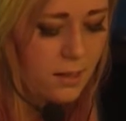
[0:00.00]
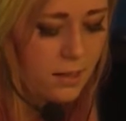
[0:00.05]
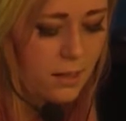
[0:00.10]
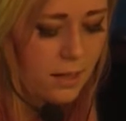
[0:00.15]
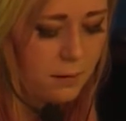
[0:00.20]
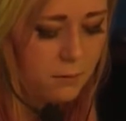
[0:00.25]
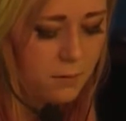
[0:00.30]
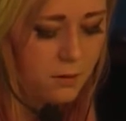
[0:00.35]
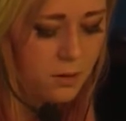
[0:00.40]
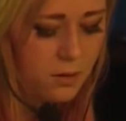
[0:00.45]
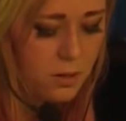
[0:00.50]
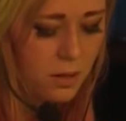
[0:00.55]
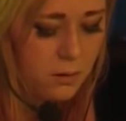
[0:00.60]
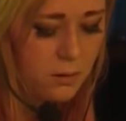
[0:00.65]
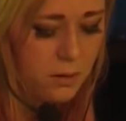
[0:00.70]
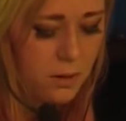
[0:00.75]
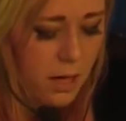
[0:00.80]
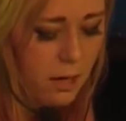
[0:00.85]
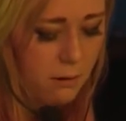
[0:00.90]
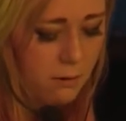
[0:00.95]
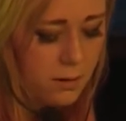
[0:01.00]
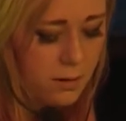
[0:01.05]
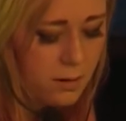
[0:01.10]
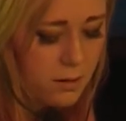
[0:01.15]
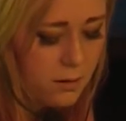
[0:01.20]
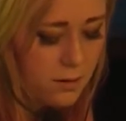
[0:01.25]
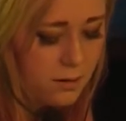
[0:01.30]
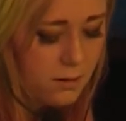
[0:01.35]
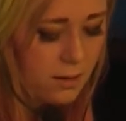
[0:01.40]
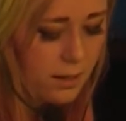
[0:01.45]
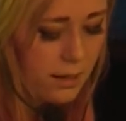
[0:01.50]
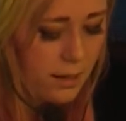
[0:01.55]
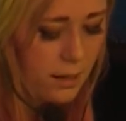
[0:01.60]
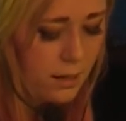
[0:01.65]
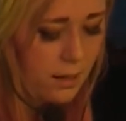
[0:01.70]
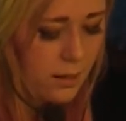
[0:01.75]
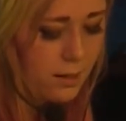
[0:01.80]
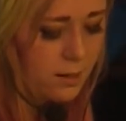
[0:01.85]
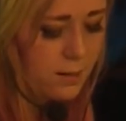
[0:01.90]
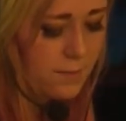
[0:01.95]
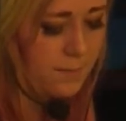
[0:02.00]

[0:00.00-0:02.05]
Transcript: I will show you how it looks like.